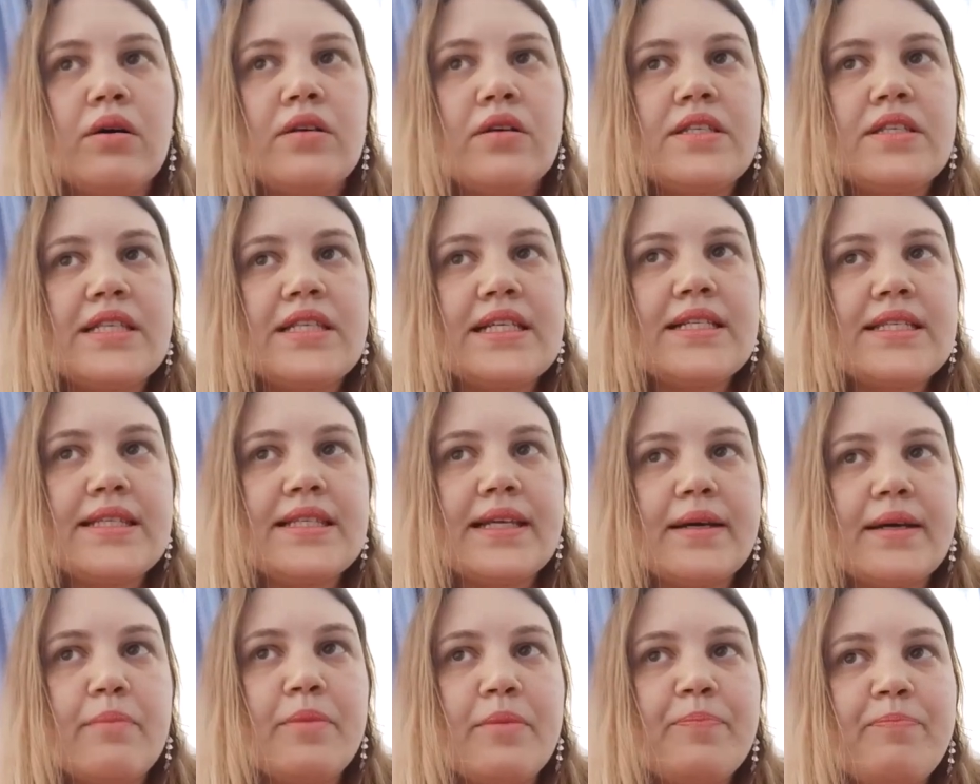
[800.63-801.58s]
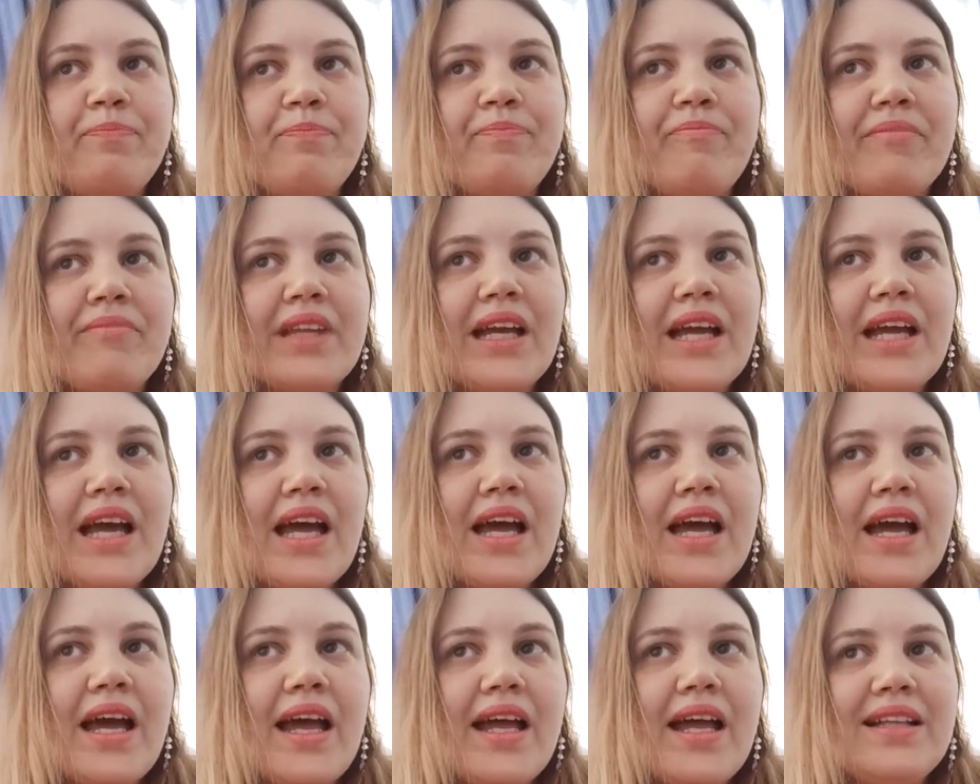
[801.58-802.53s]
system.
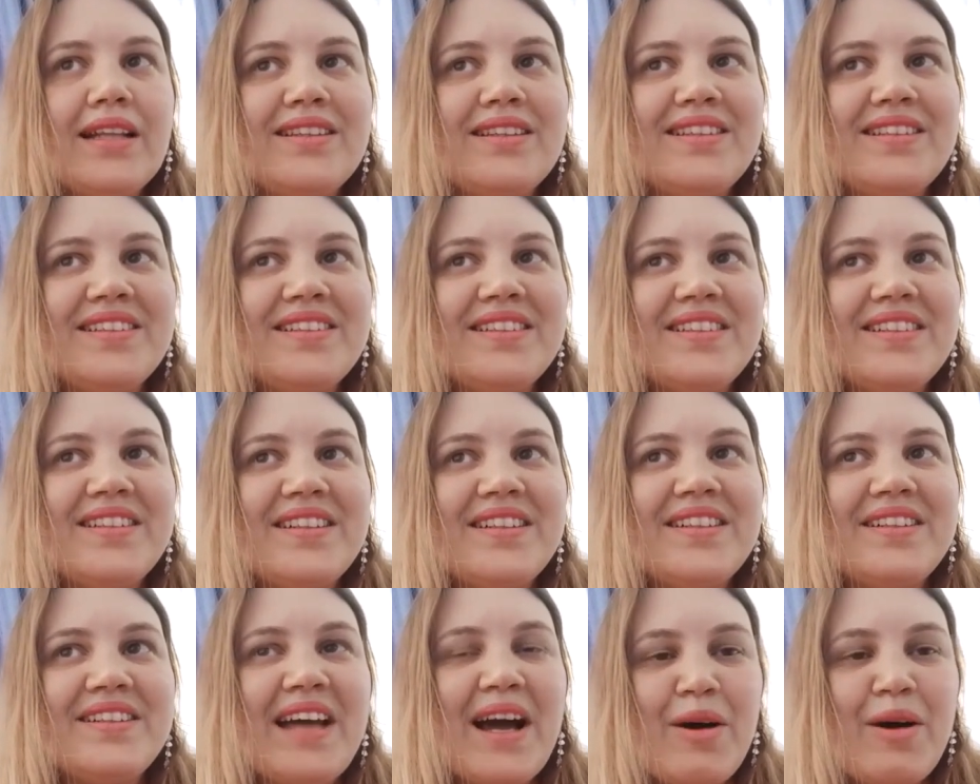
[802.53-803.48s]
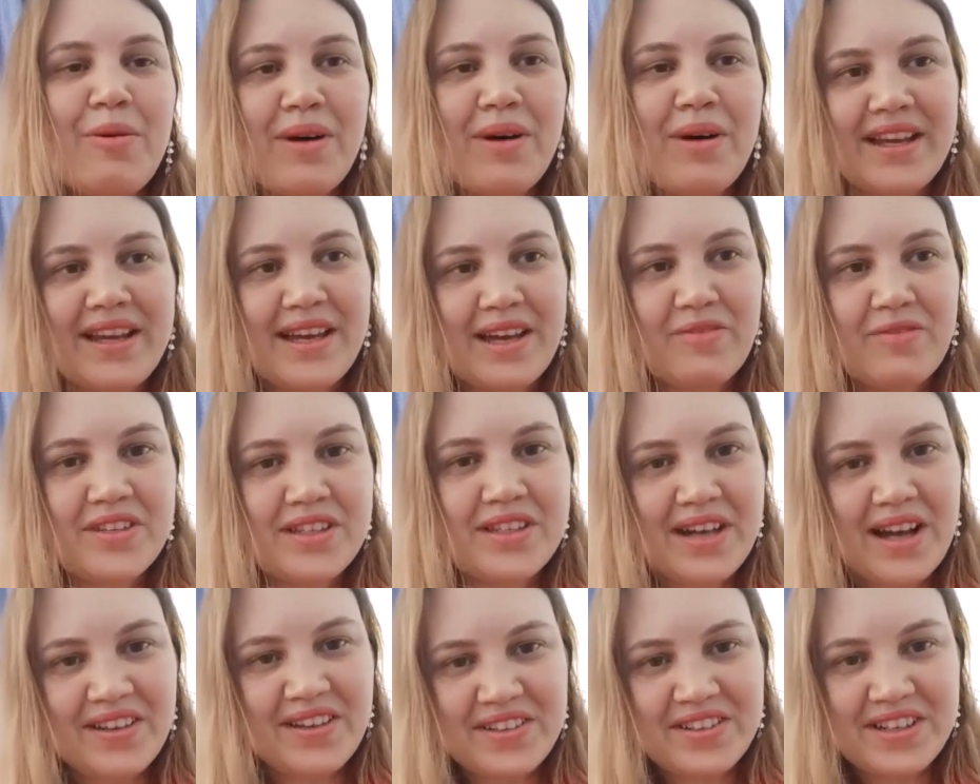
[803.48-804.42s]
And now I have
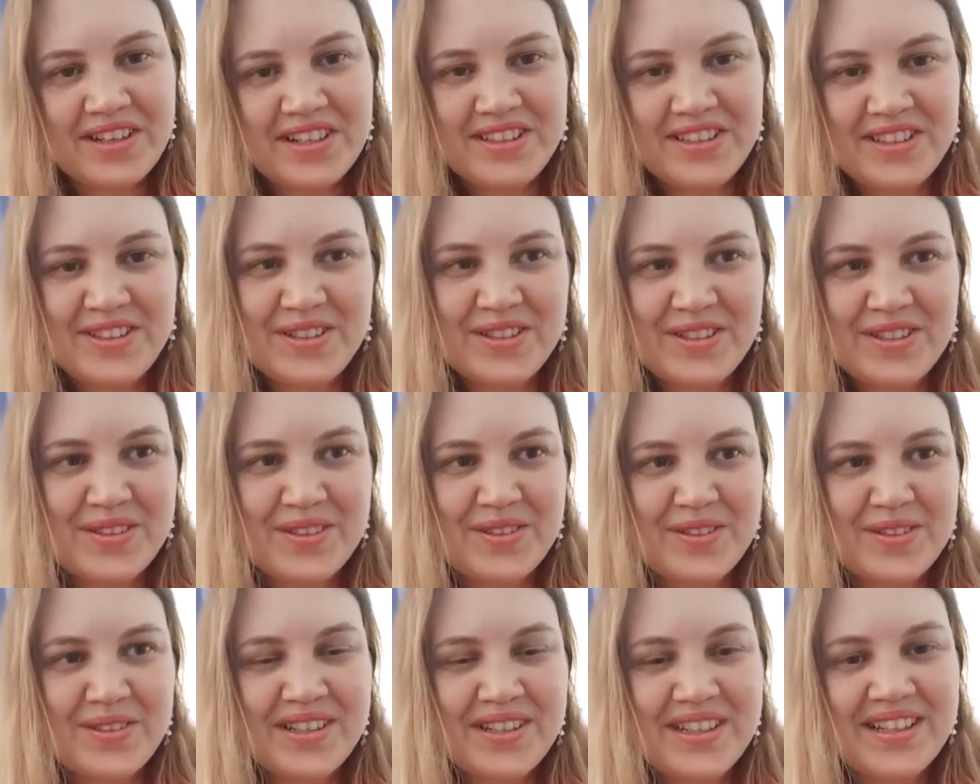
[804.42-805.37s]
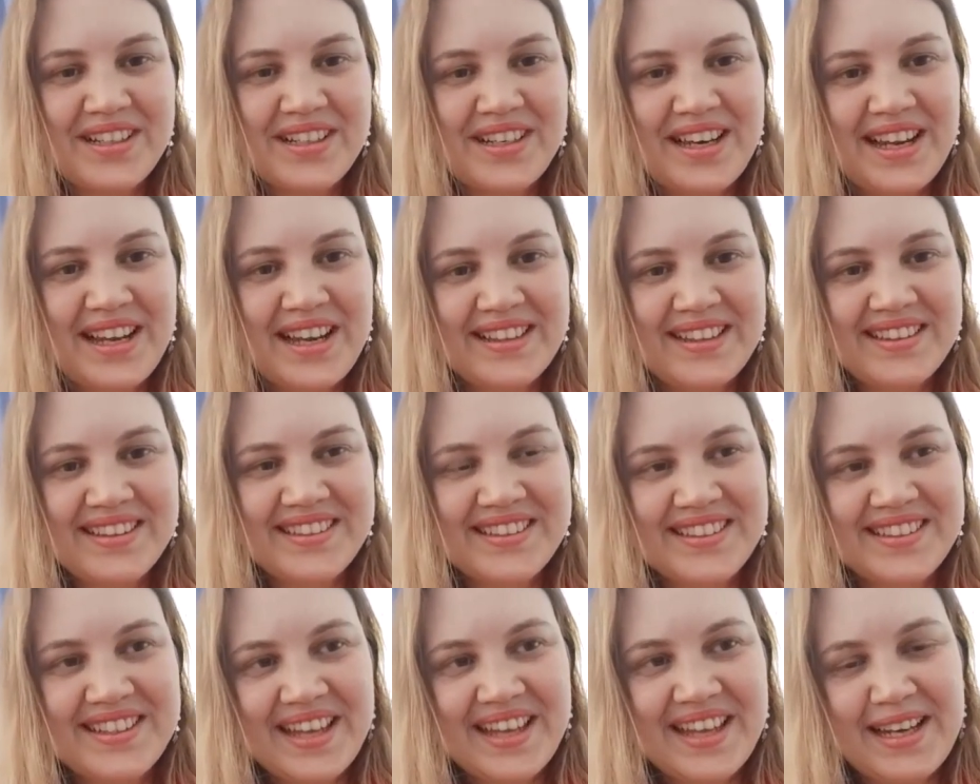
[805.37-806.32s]
the honor to let
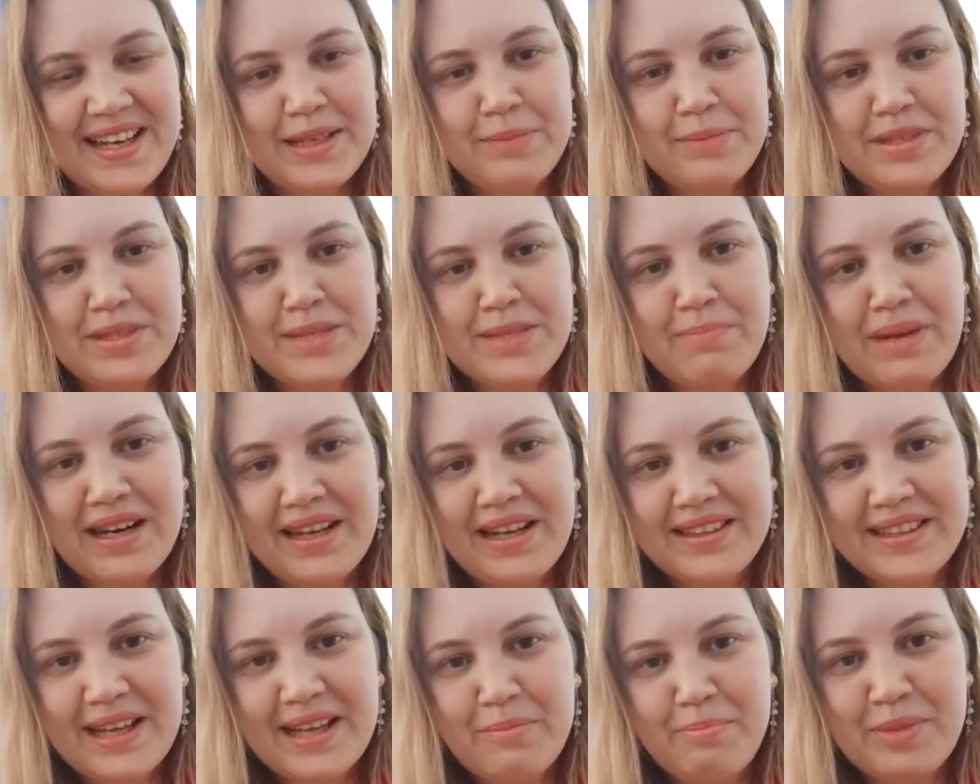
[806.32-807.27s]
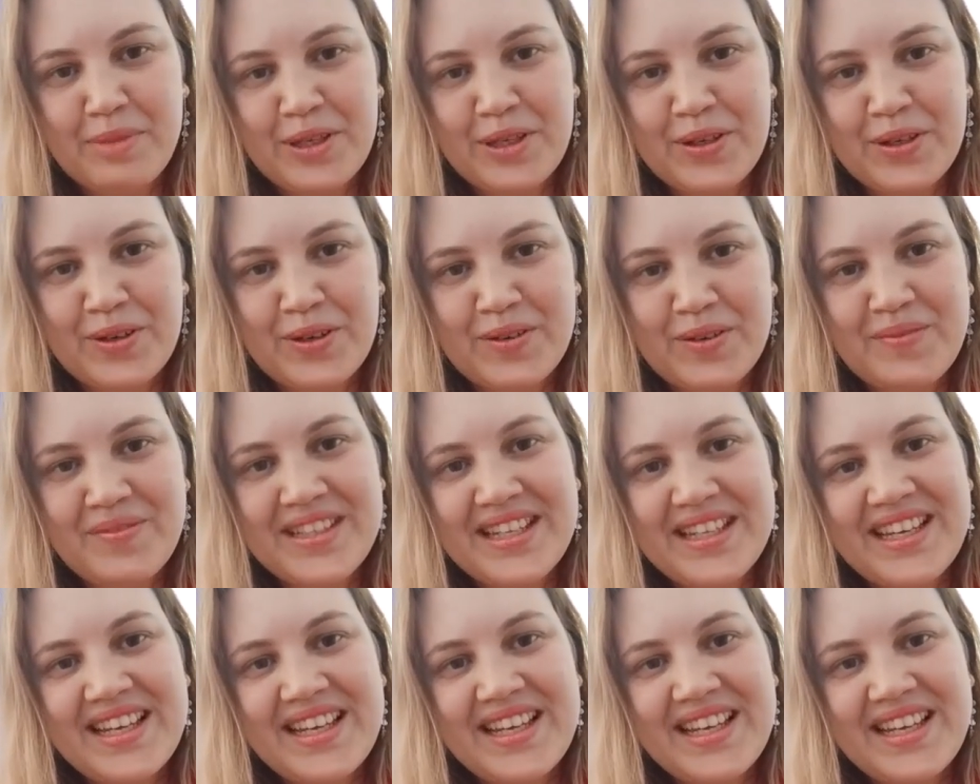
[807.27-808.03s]
Heli Pispala-Tapio,